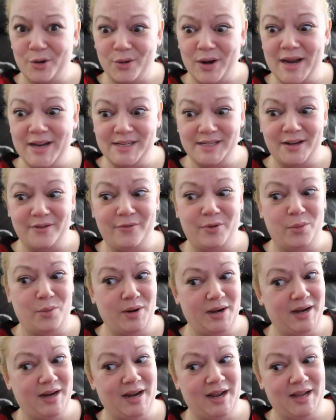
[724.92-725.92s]
crazy for
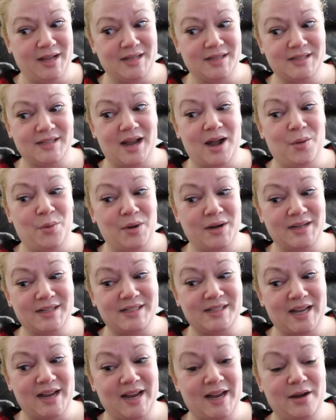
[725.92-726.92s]
what it is. I want to
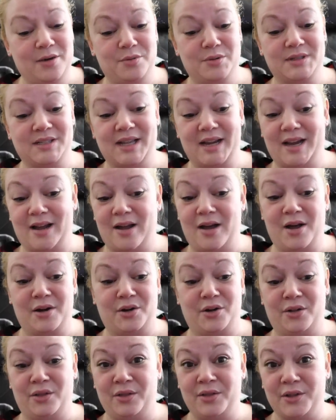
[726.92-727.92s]
say it was like
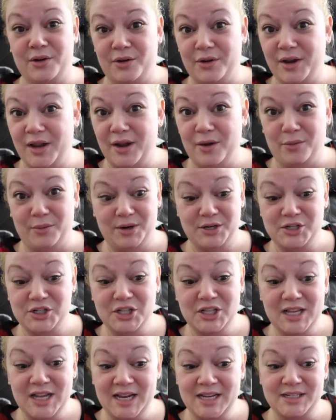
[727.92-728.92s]
130
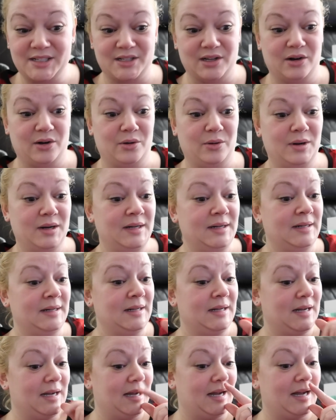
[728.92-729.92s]
originally. So
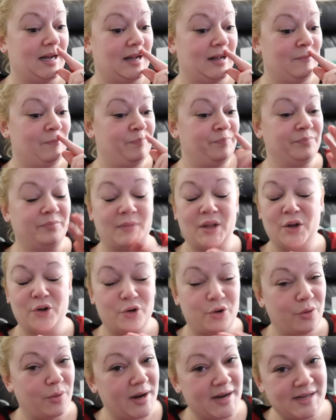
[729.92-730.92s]
um,
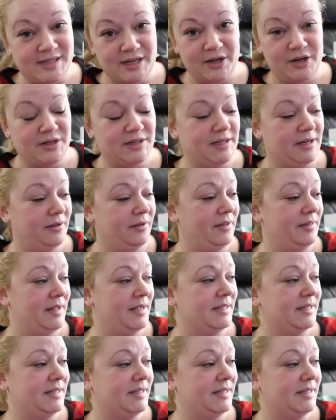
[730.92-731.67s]
crazy good deal on